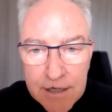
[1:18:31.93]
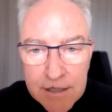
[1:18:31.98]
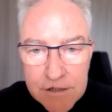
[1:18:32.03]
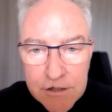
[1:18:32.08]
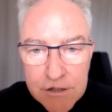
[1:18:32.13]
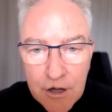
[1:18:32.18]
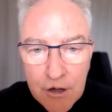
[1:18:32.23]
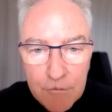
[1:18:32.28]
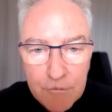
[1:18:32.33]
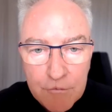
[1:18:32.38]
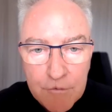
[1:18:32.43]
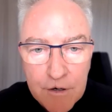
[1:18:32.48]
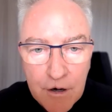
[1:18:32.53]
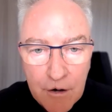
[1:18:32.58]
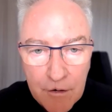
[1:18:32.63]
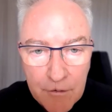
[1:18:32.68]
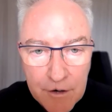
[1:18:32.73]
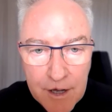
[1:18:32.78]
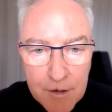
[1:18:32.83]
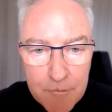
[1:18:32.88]
So,
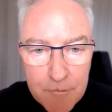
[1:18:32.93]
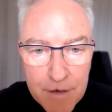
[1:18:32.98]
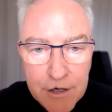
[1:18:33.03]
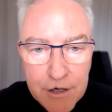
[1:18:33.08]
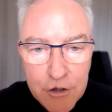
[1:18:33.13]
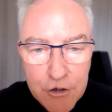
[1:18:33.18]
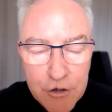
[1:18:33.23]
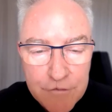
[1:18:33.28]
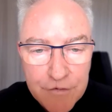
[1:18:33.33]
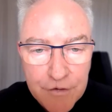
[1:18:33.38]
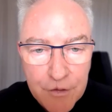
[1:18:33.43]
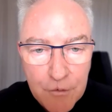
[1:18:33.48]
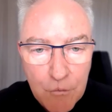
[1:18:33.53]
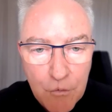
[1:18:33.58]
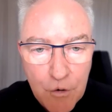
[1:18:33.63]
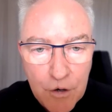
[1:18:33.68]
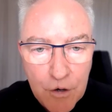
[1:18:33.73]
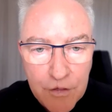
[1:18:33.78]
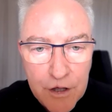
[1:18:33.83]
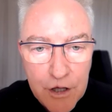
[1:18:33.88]
I commend you for the
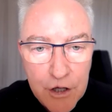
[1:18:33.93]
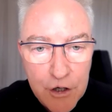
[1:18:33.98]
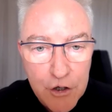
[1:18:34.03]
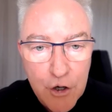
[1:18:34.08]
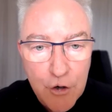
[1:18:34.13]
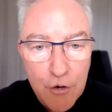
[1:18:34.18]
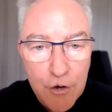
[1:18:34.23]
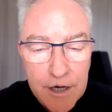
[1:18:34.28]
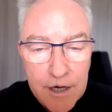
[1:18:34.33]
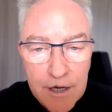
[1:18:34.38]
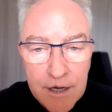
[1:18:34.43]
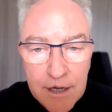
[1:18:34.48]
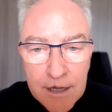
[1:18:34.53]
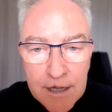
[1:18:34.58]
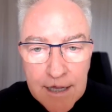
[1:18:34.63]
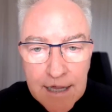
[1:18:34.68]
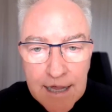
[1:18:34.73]
work that you're doing,